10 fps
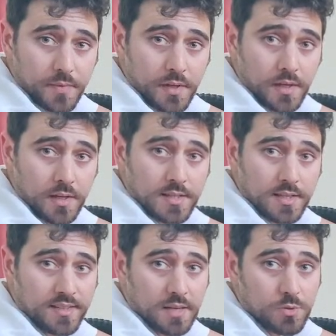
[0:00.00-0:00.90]

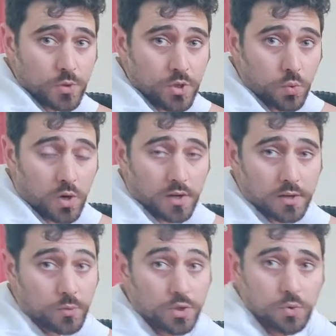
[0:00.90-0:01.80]
Sometimes when you
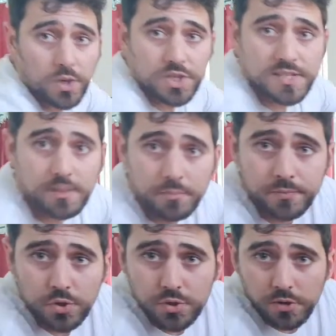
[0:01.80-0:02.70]
watch some
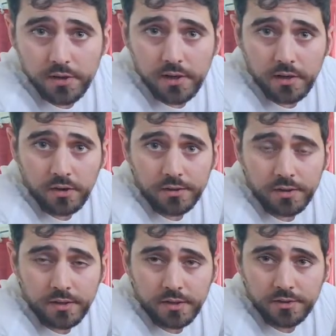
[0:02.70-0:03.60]
tutorial
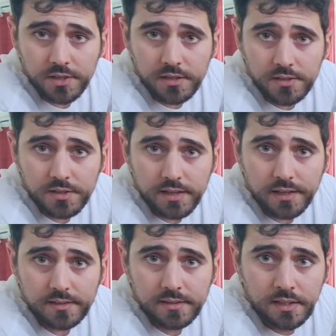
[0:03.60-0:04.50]
on the
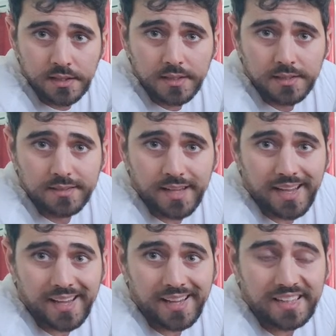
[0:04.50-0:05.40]
internet,
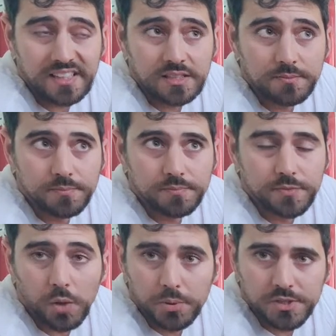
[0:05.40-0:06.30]
they
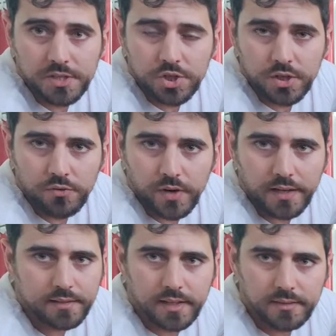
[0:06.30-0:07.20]
don't position it
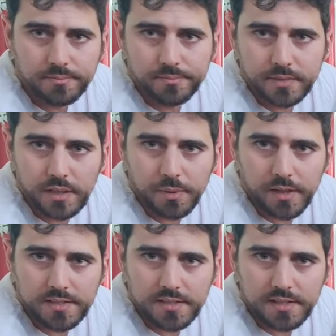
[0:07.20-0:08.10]
right, they keep it
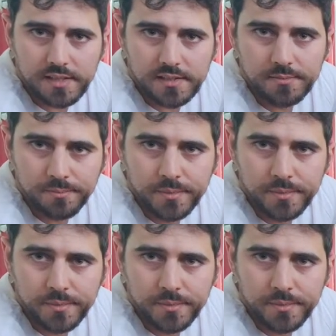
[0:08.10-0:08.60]
as it is.